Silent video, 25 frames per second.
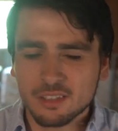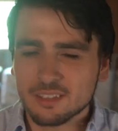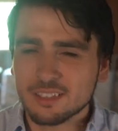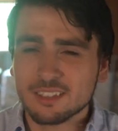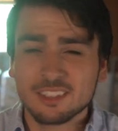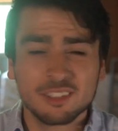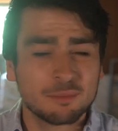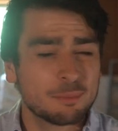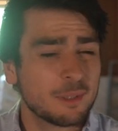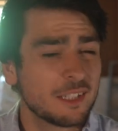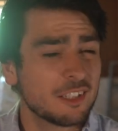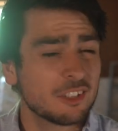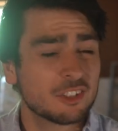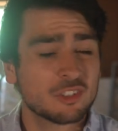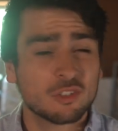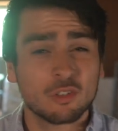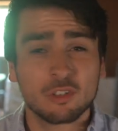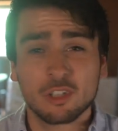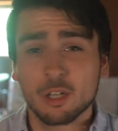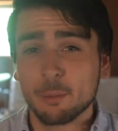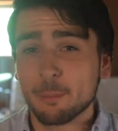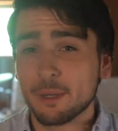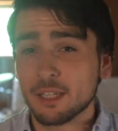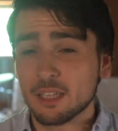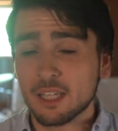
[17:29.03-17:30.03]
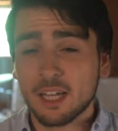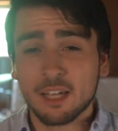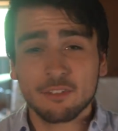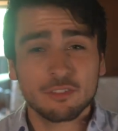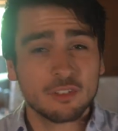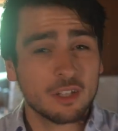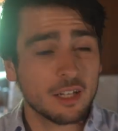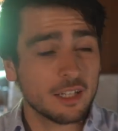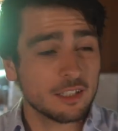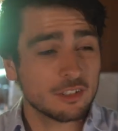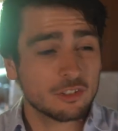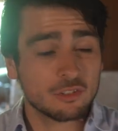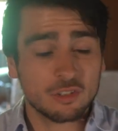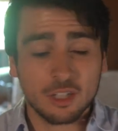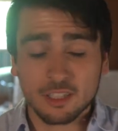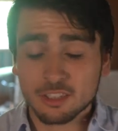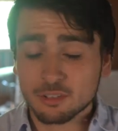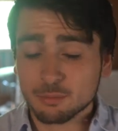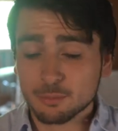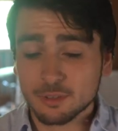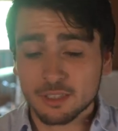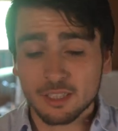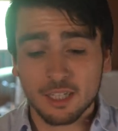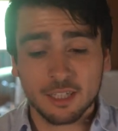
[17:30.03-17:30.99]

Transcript: And this has been the story of my life, guys, trust me.